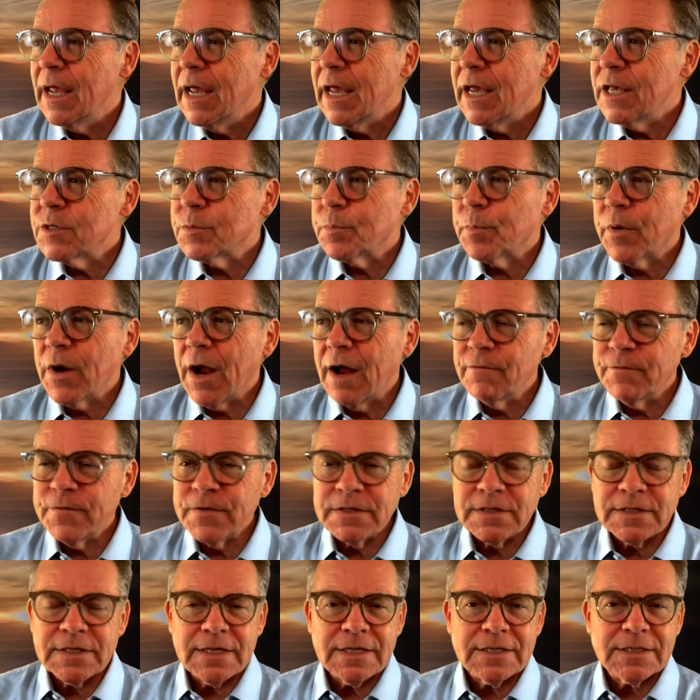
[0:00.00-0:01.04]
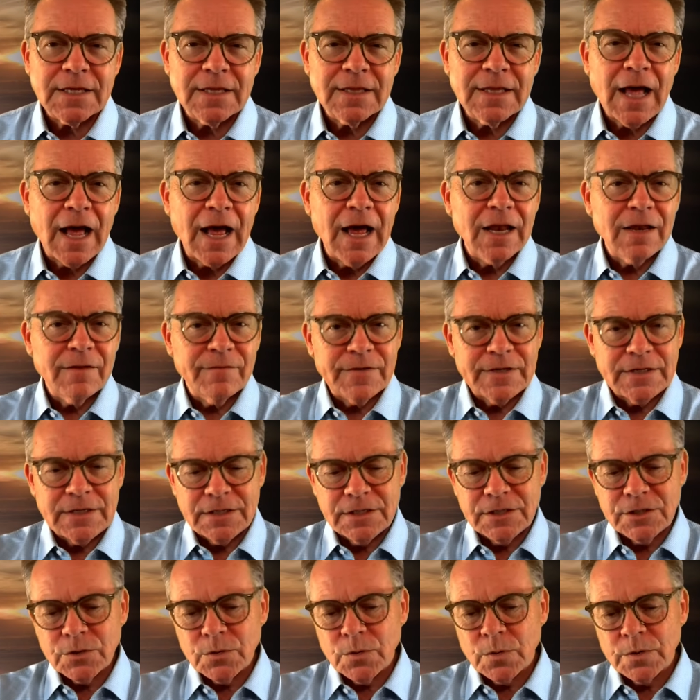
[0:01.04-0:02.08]
His prophecies in the Olivet
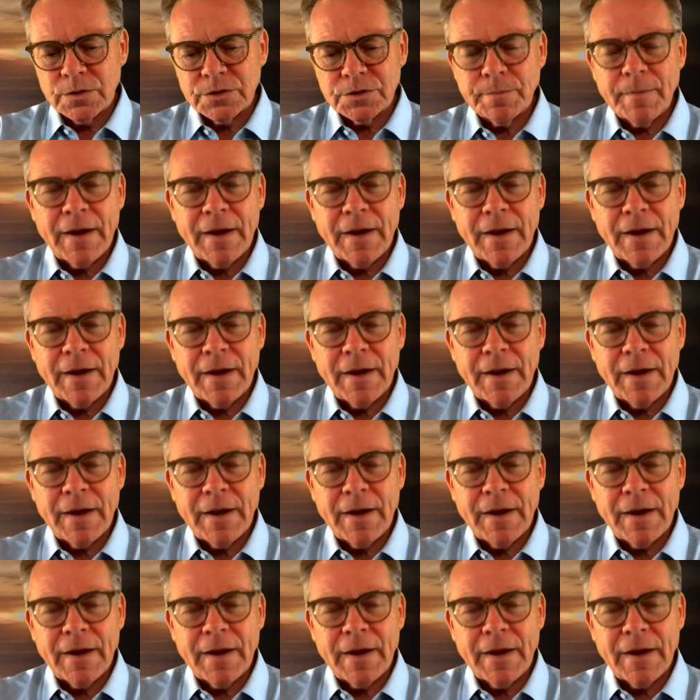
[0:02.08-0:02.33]
Discourse,